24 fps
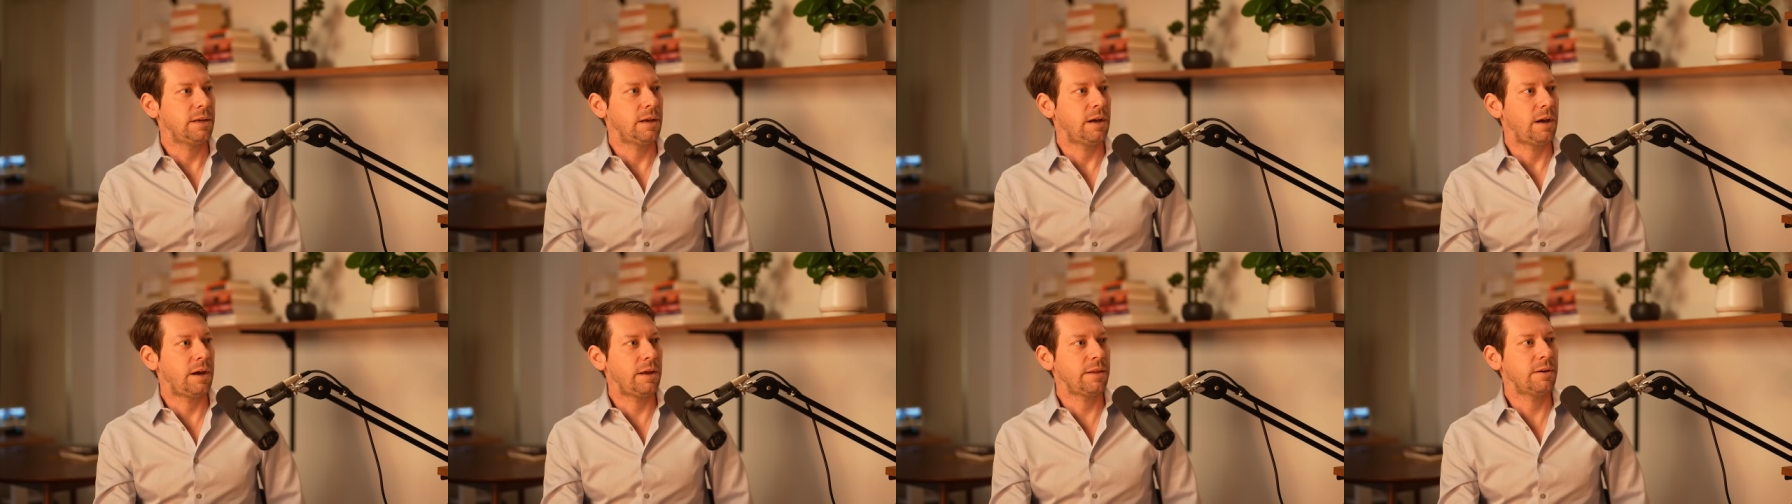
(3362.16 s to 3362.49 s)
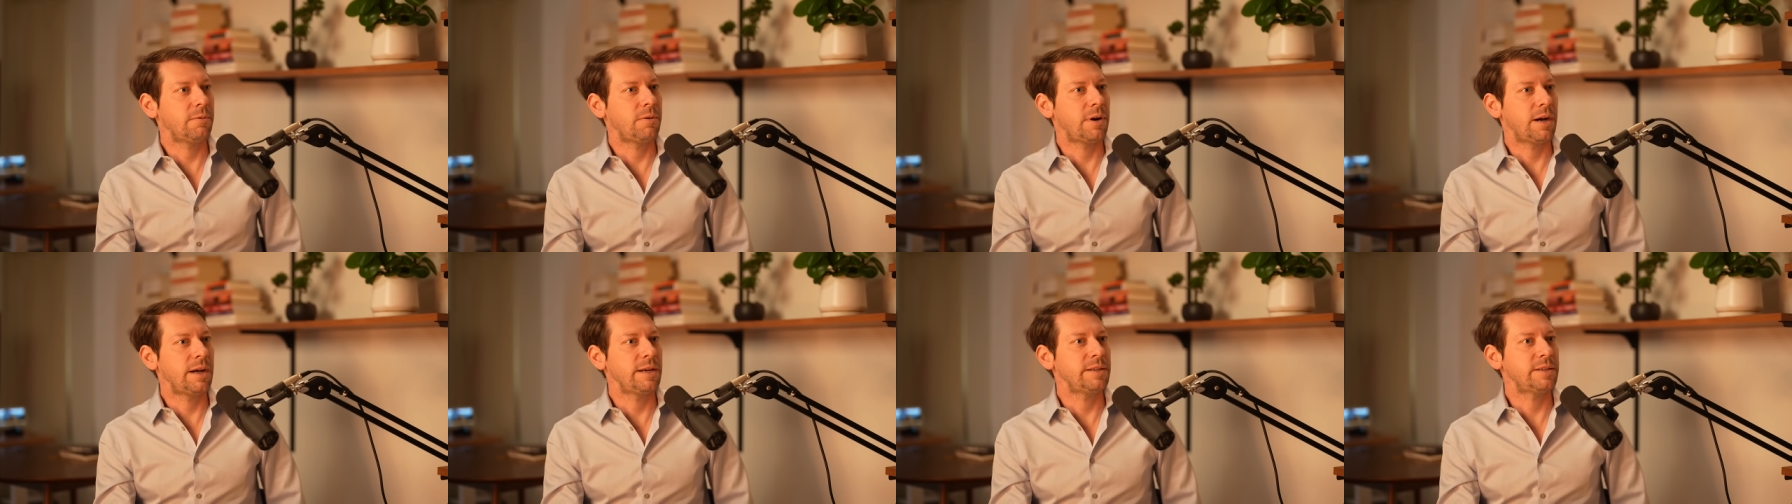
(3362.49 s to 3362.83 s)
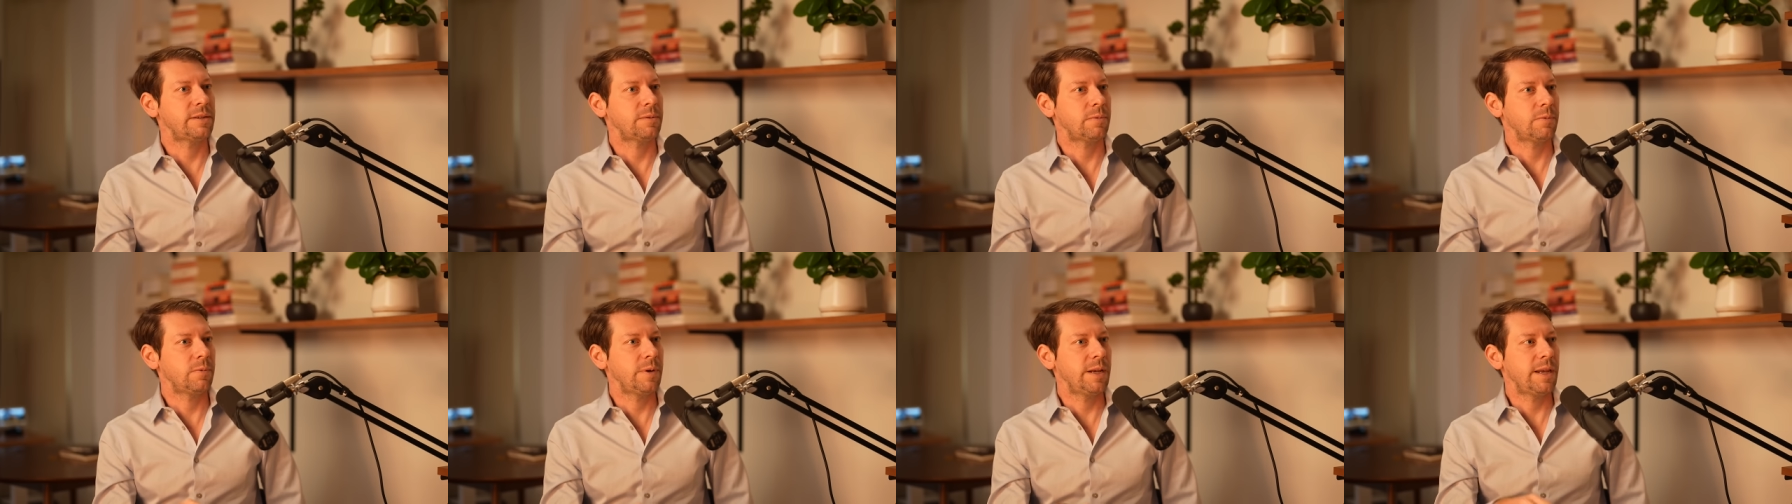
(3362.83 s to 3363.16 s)

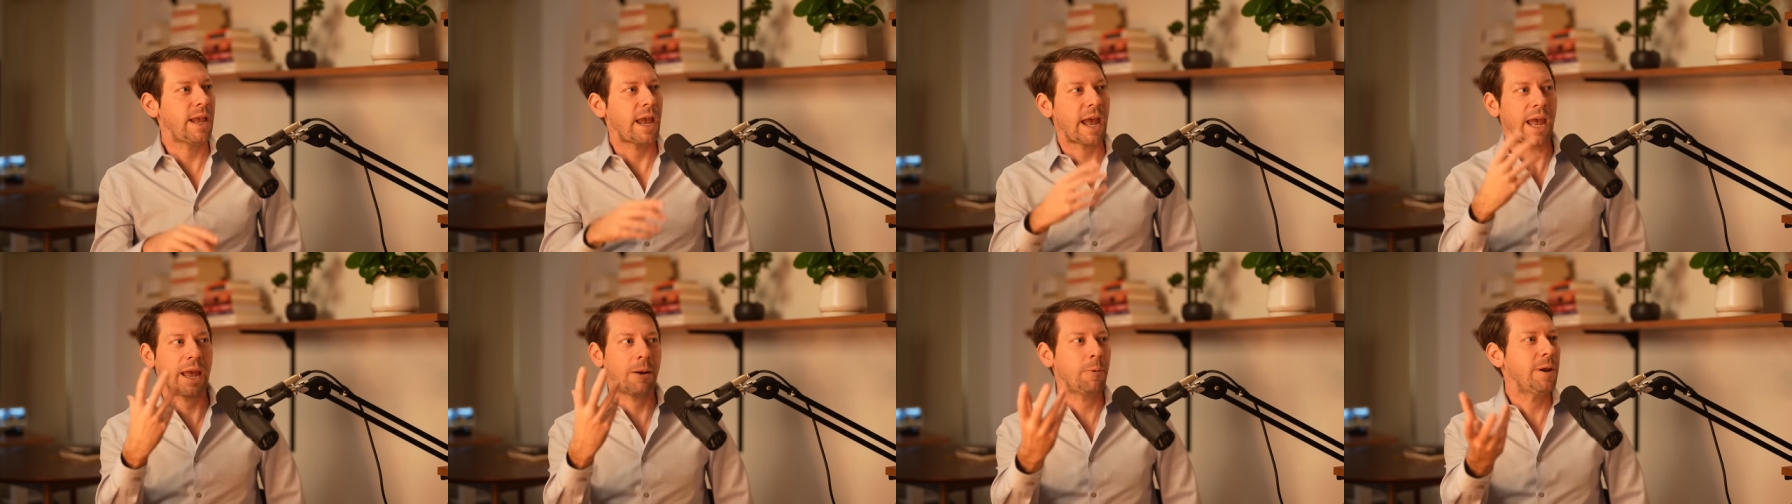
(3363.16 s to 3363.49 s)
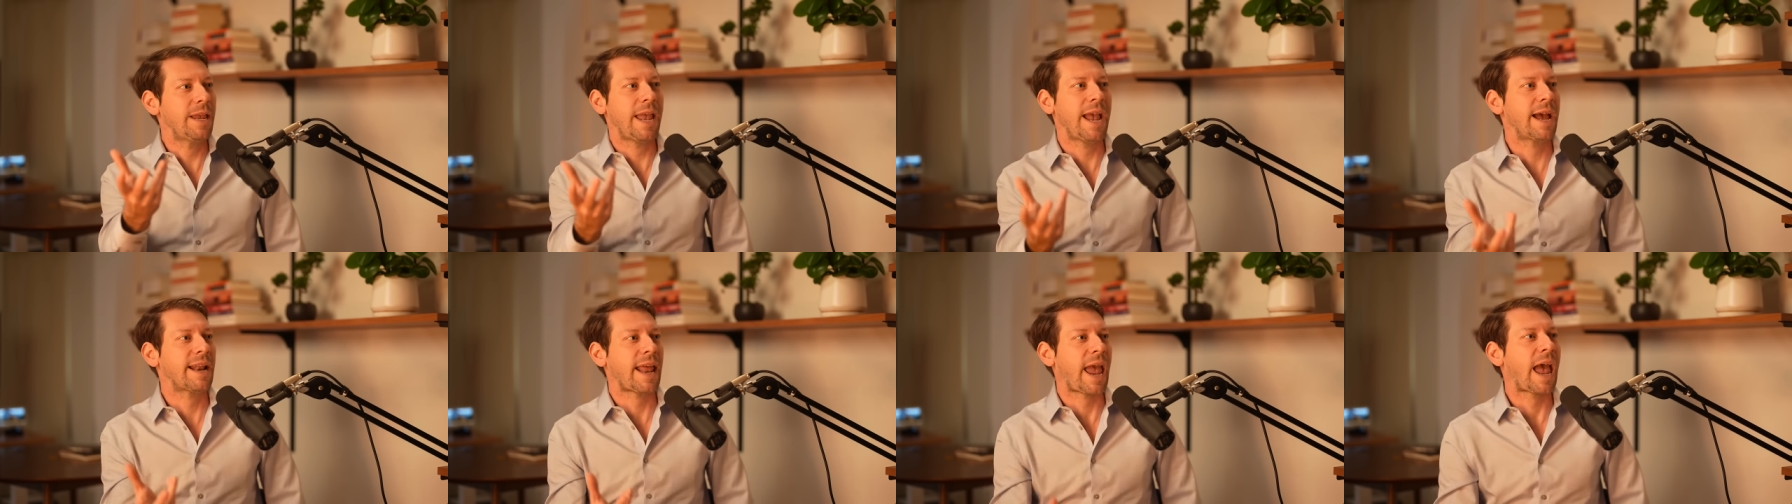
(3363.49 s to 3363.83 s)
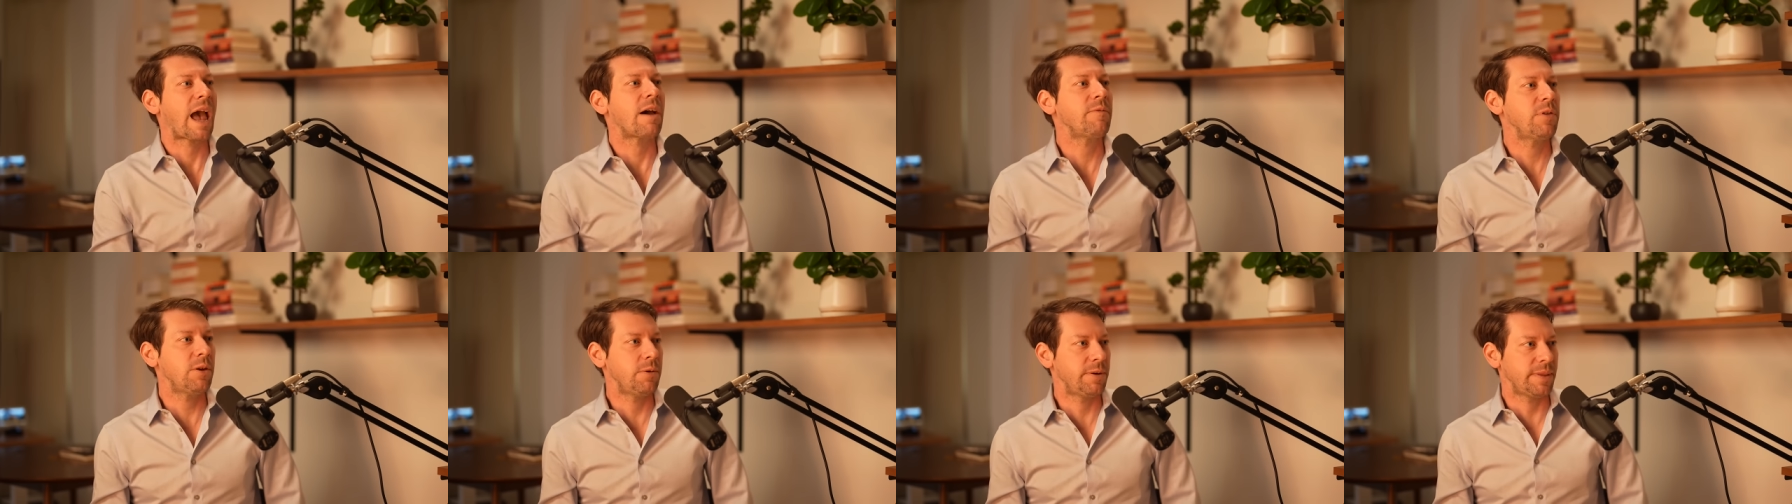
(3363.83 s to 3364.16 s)
Otherwise, we we can't
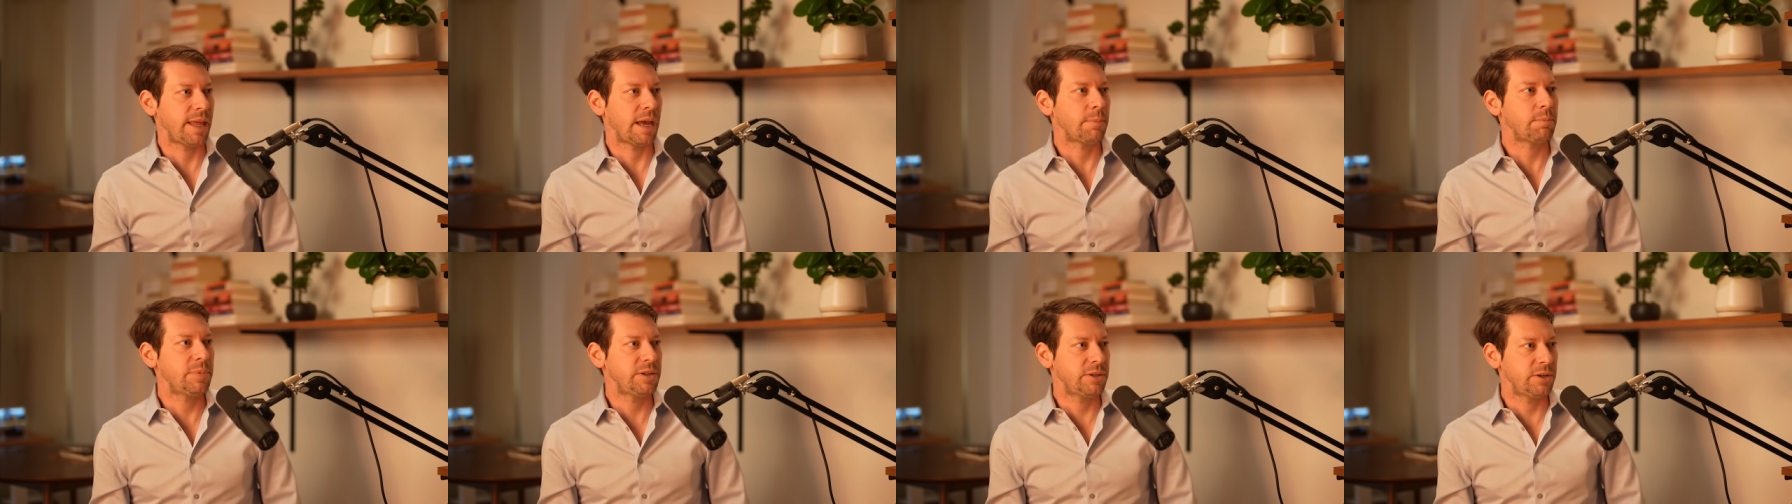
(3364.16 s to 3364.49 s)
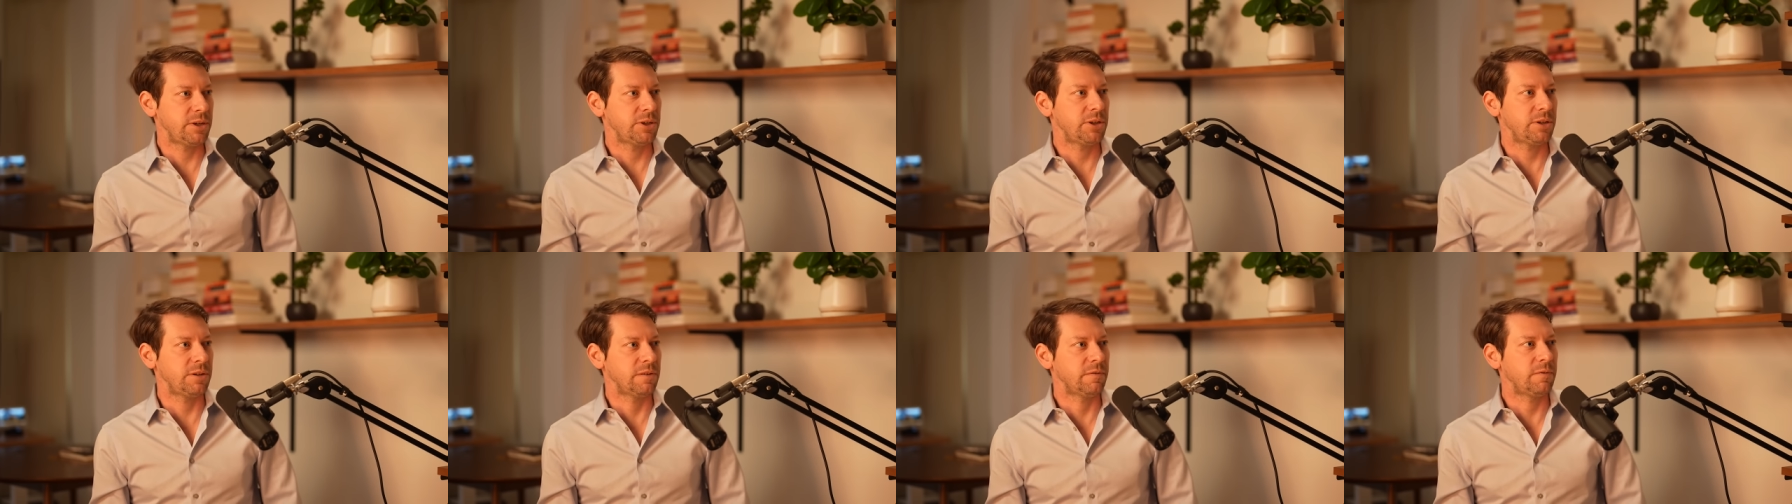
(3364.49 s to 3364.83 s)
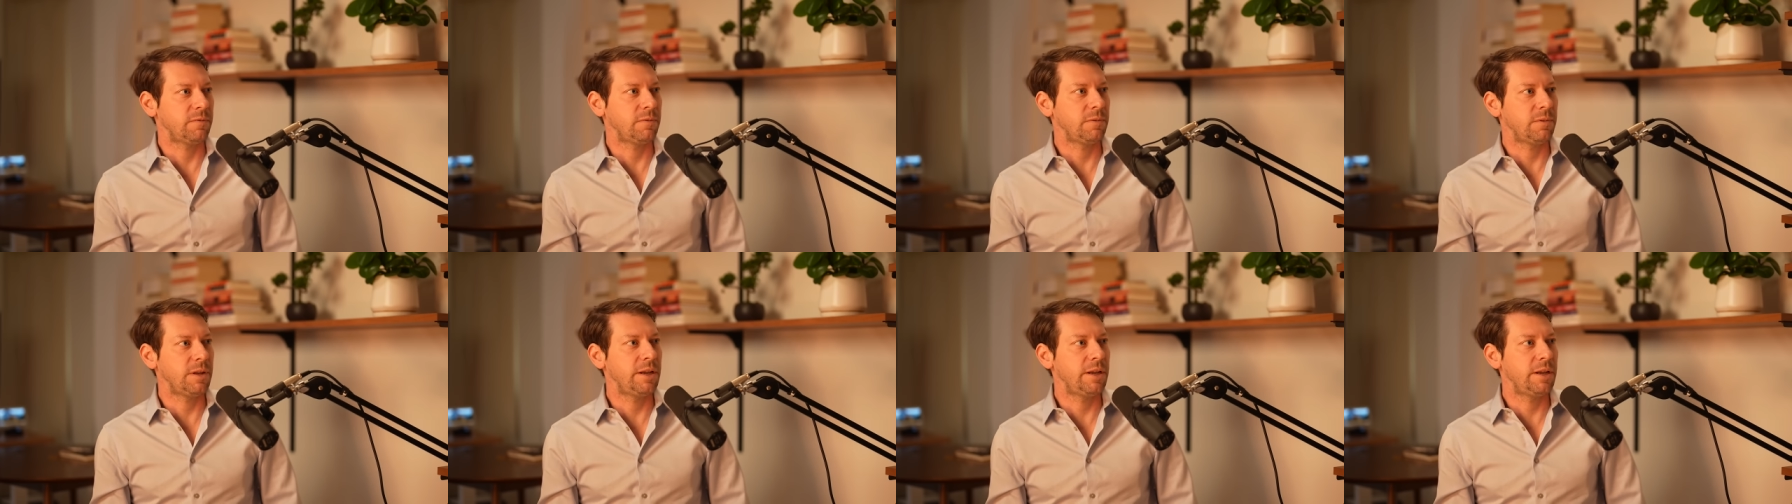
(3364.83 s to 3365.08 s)
have you in that position of